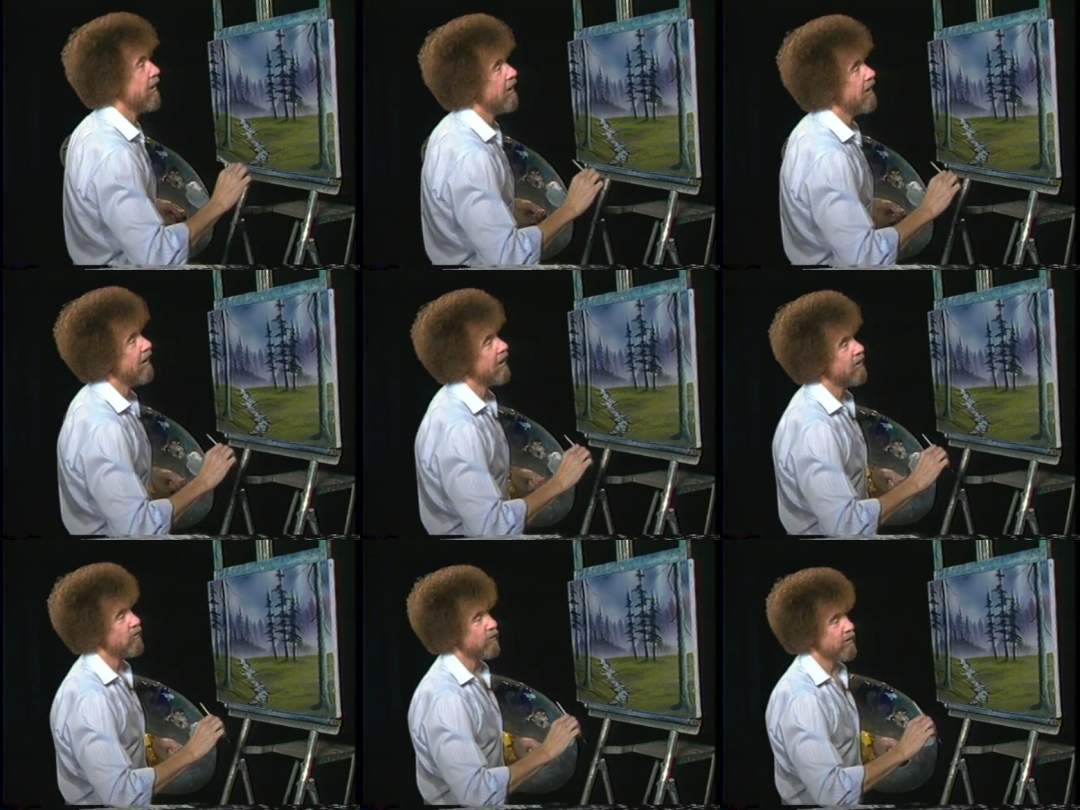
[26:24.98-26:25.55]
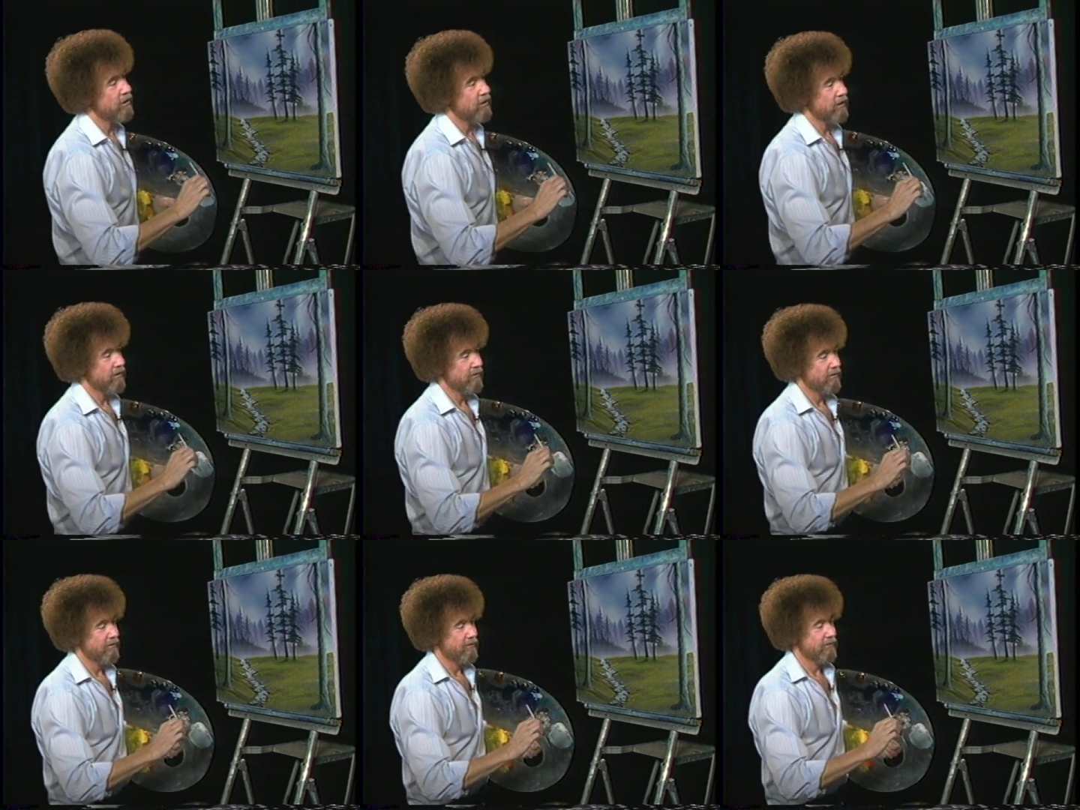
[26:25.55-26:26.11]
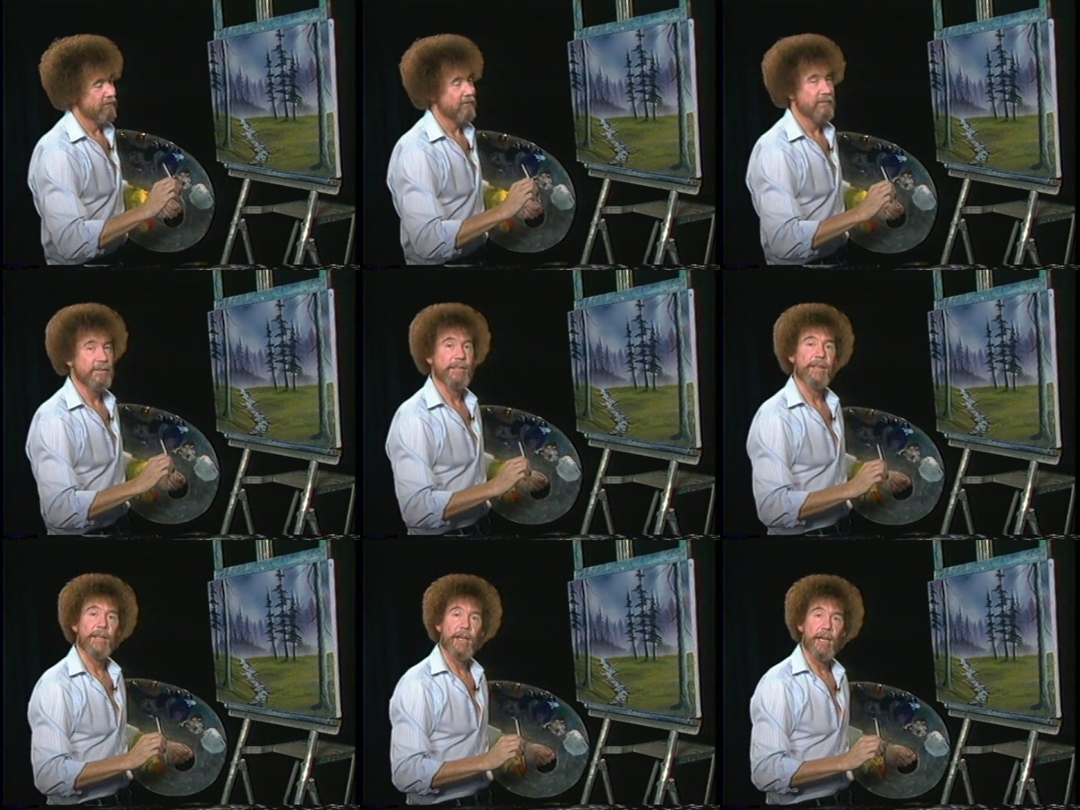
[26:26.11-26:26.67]
I'd like to wish you
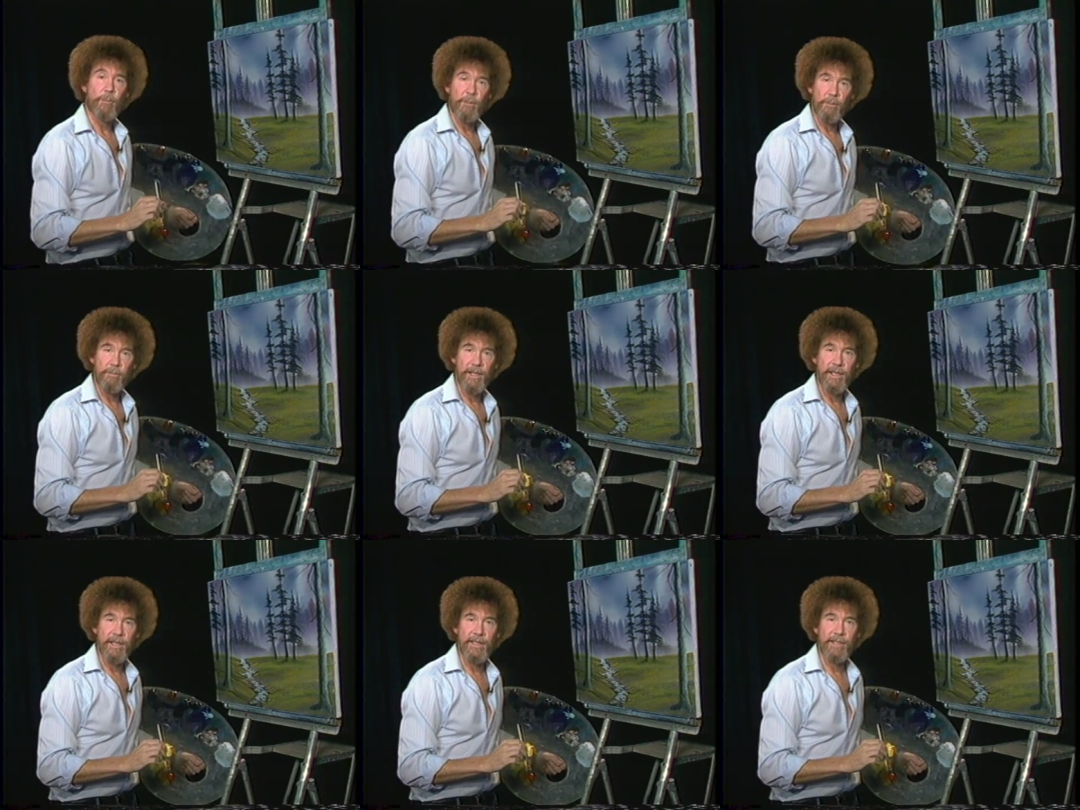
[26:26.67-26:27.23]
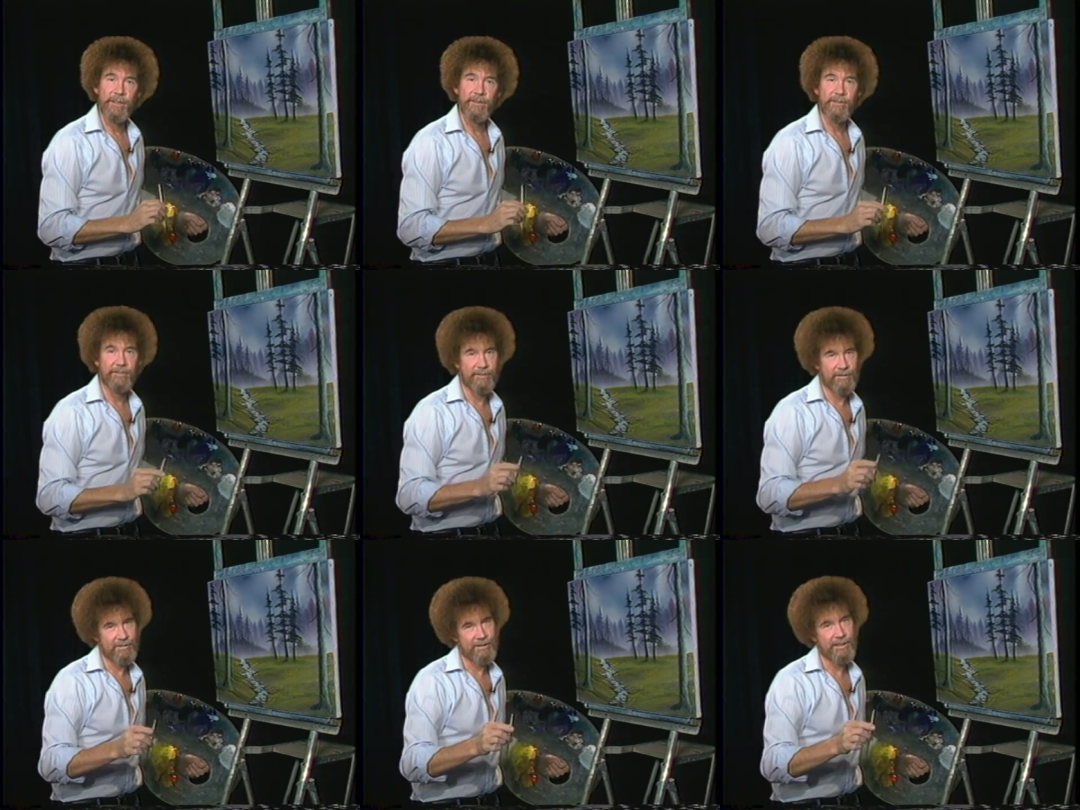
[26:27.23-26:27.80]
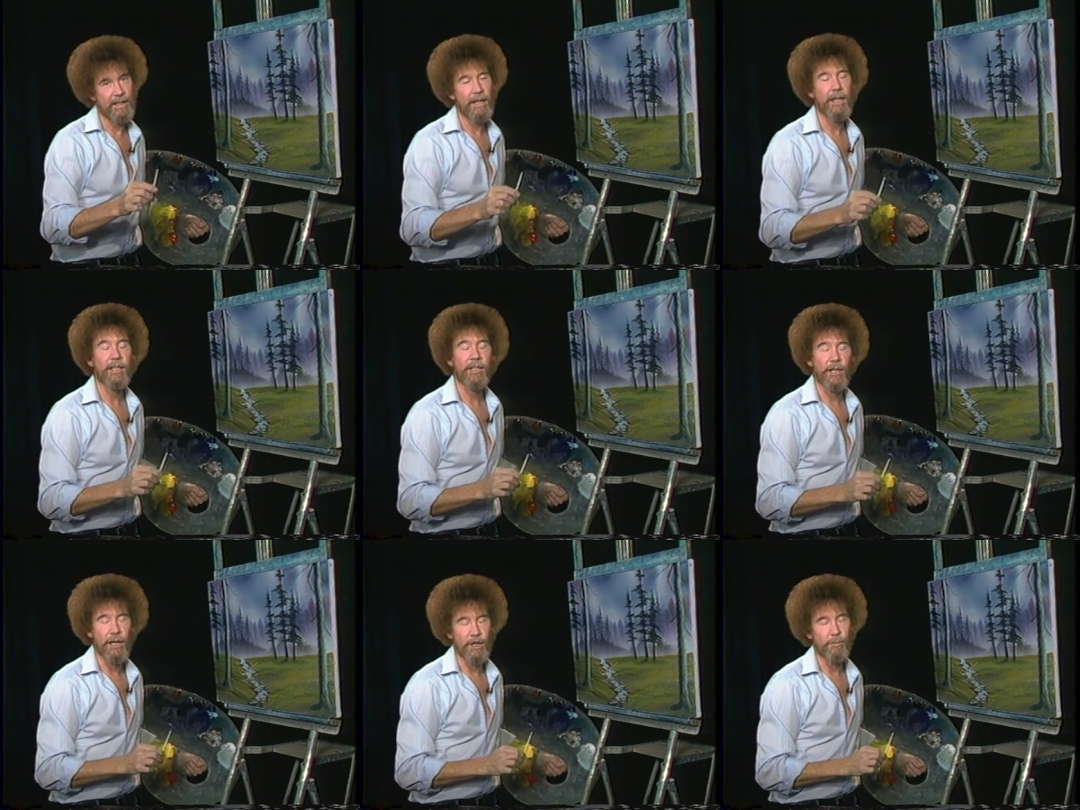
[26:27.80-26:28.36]
happy painting
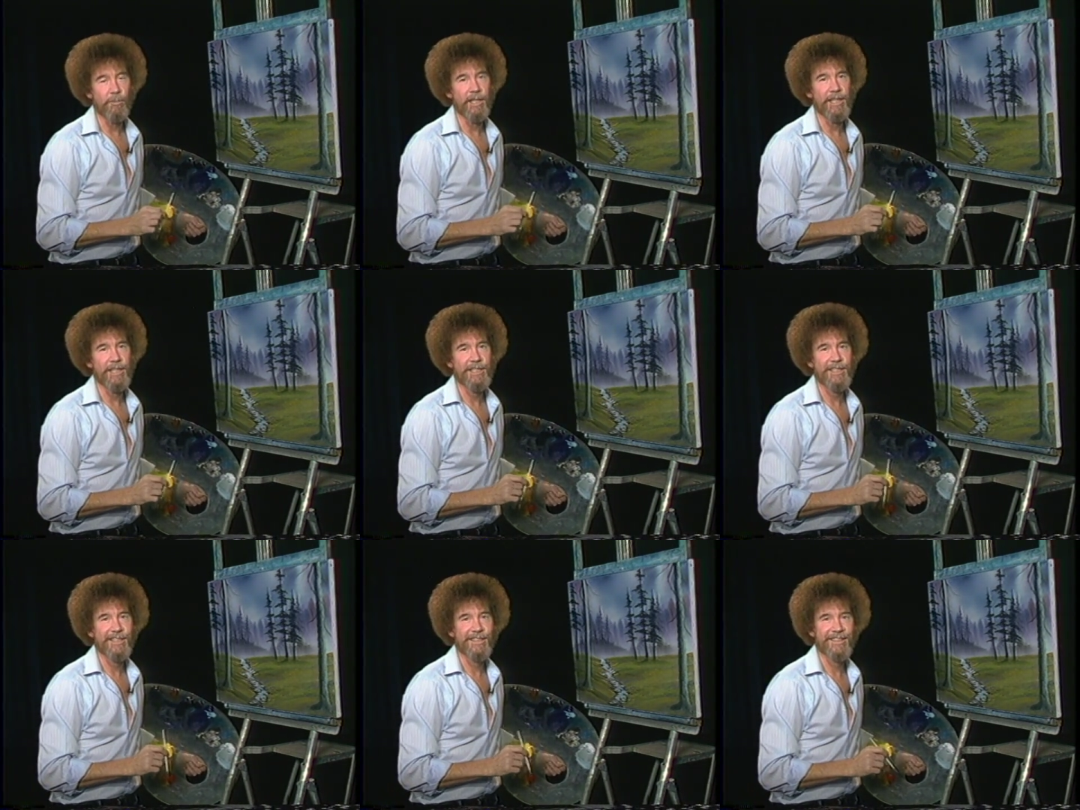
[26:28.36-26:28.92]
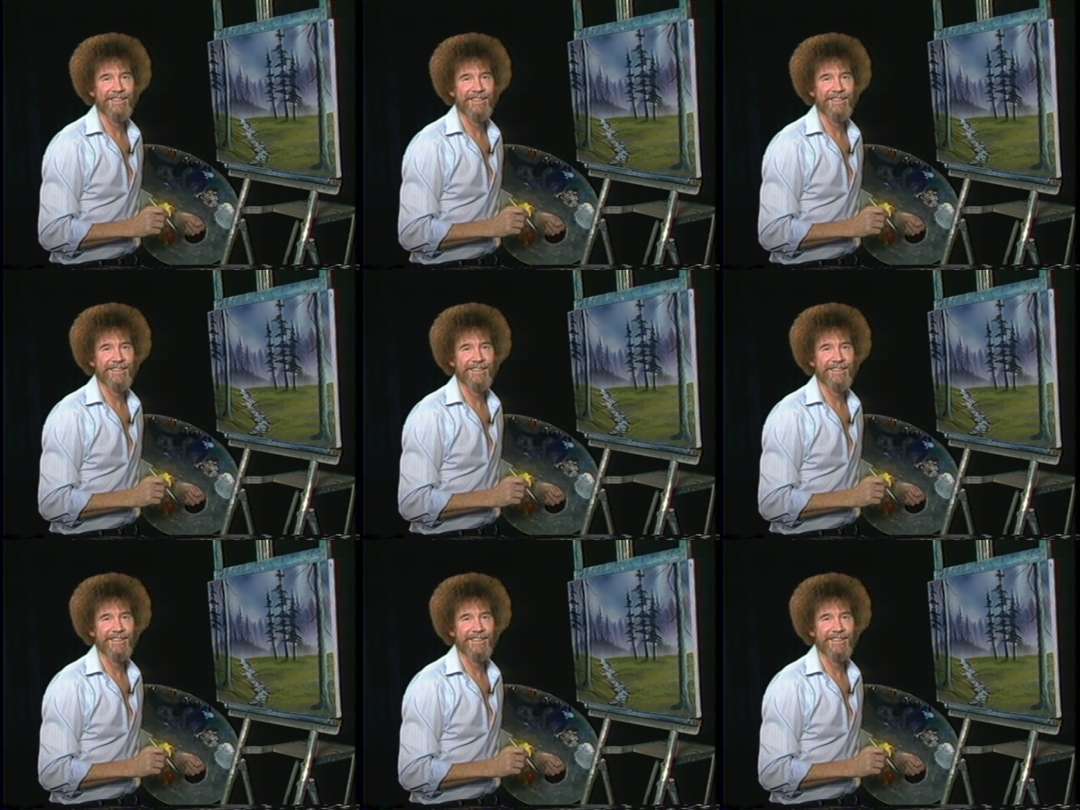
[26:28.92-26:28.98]
and God bless.